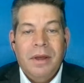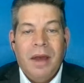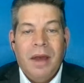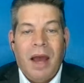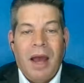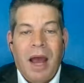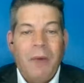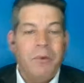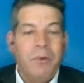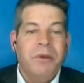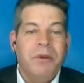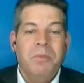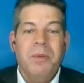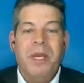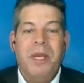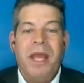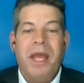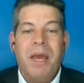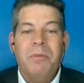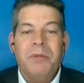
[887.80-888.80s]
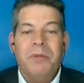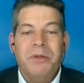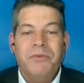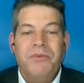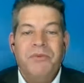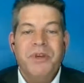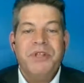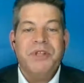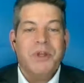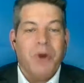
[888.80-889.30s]
I wouldn't have been able to
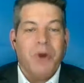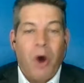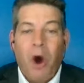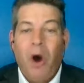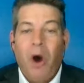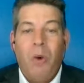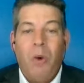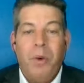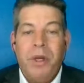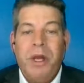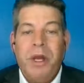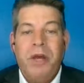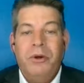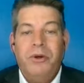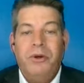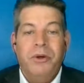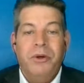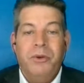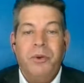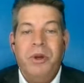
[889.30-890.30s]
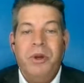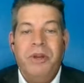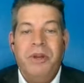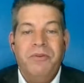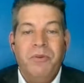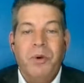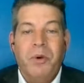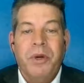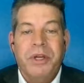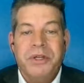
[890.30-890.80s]
visit all
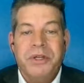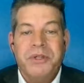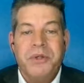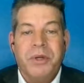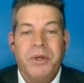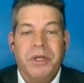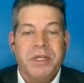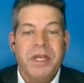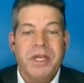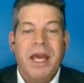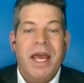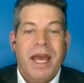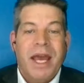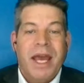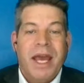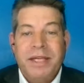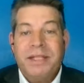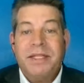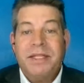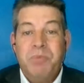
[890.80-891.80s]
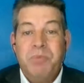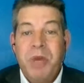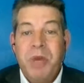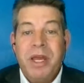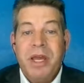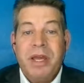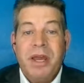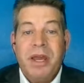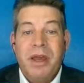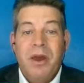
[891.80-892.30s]
124 districts and
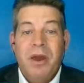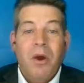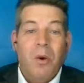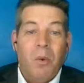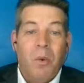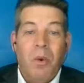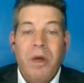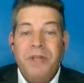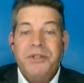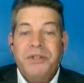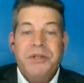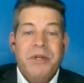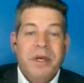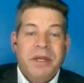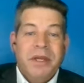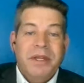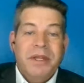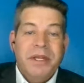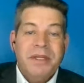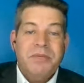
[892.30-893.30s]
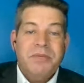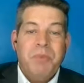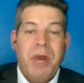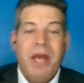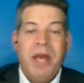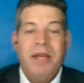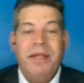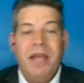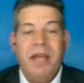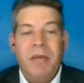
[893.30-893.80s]
speak once this
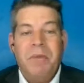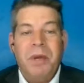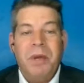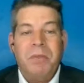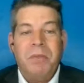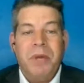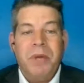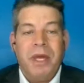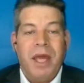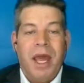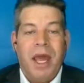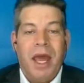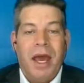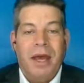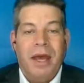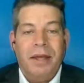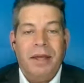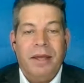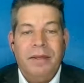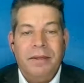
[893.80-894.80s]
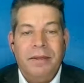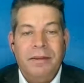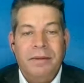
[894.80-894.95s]
pandemic began.